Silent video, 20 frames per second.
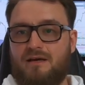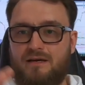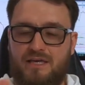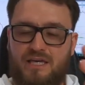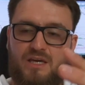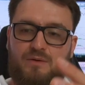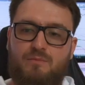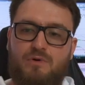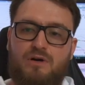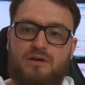
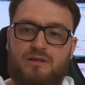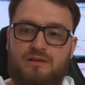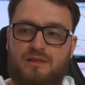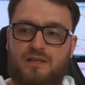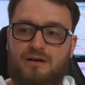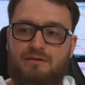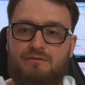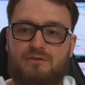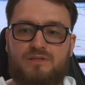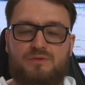Key market
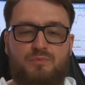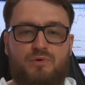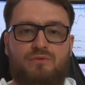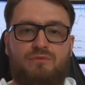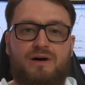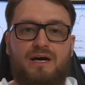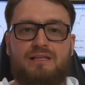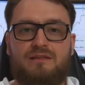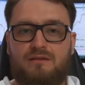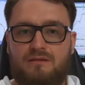levels
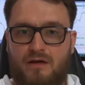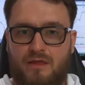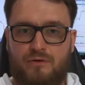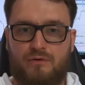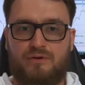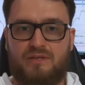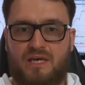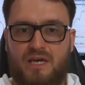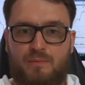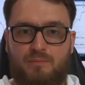provide
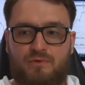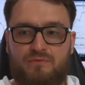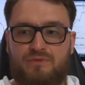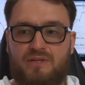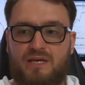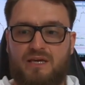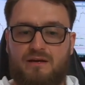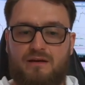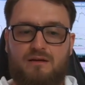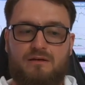another type of
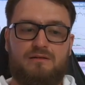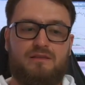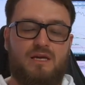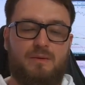data.